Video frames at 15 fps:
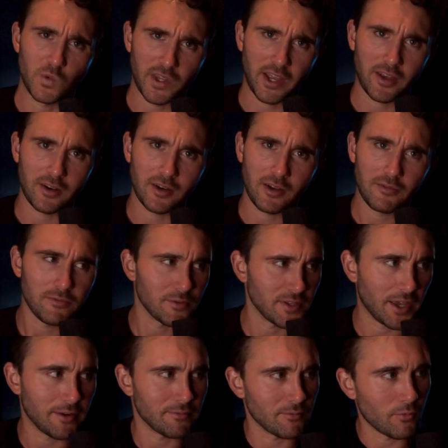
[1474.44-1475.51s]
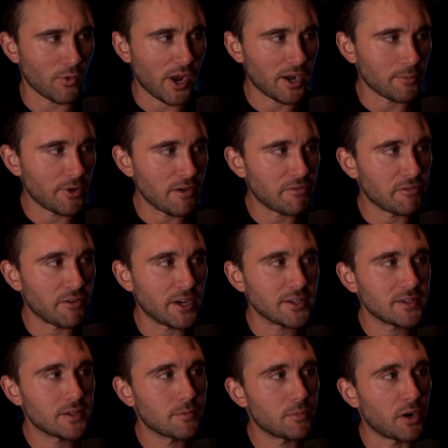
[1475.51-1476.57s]
Was that good enough? Was that random life
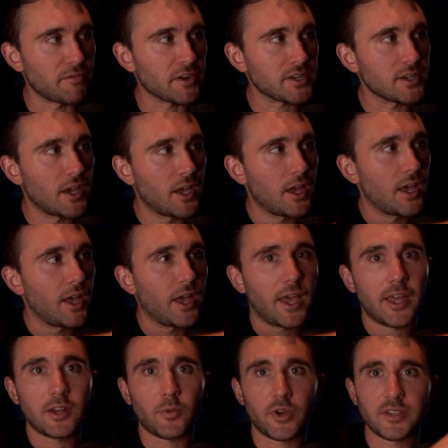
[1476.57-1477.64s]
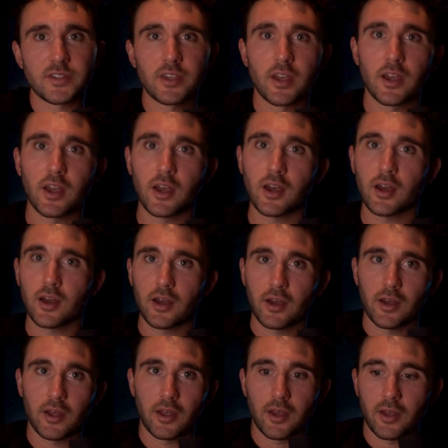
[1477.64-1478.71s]
advice? Perfect. Anyways,
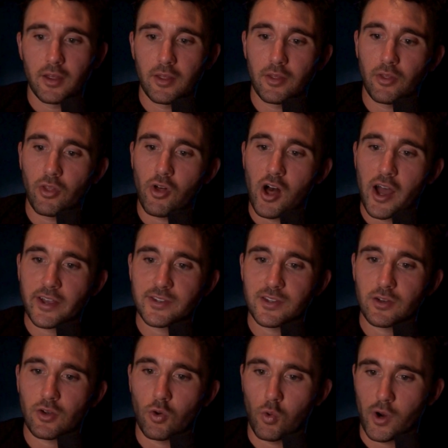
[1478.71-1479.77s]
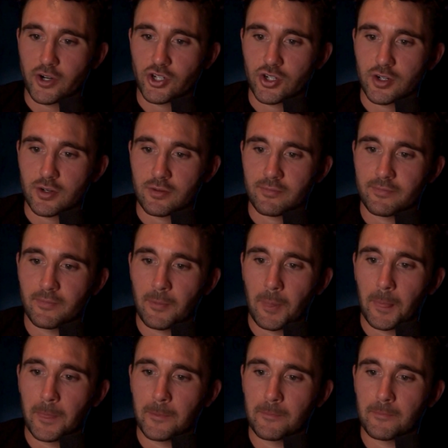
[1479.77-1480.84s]
last question.
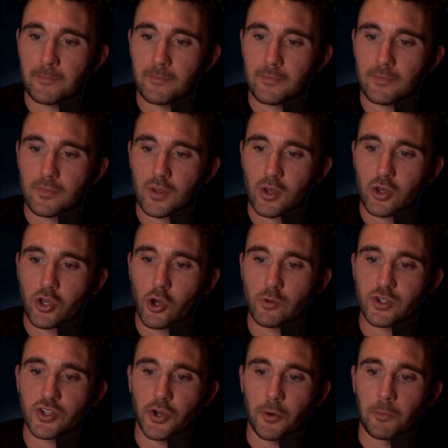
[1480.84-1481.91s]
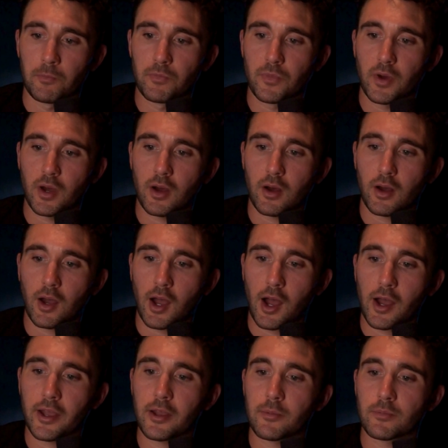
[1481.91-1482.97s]
Coach Zoe,
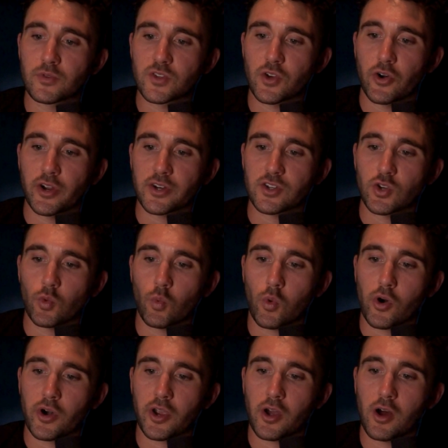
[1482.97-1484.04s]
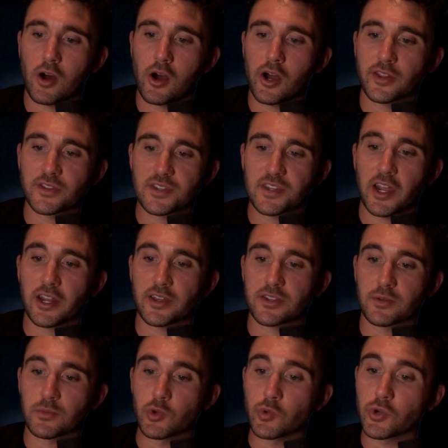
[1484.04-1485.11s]
I am starting to work on
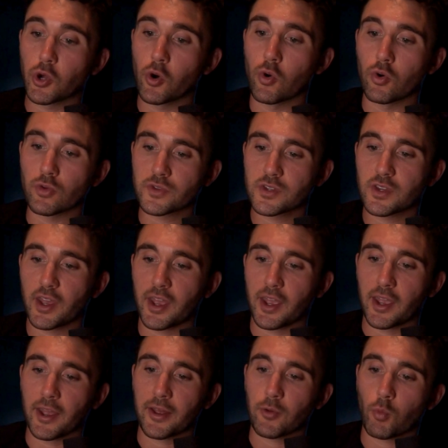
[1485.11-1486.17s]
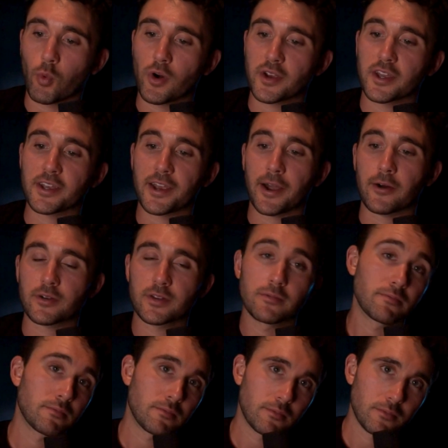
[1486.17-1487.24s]
setting some new goals and working
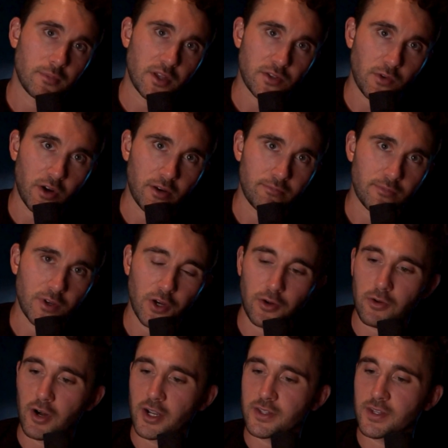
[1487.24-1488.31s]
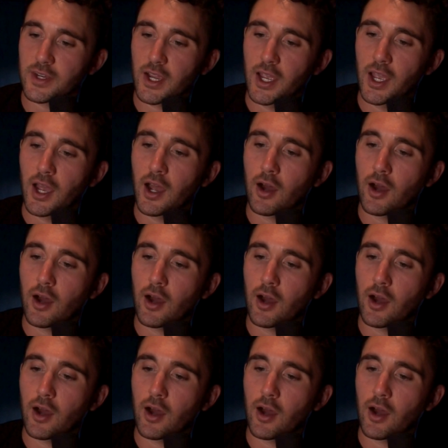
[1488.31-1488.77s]
out. That's great. Congrats.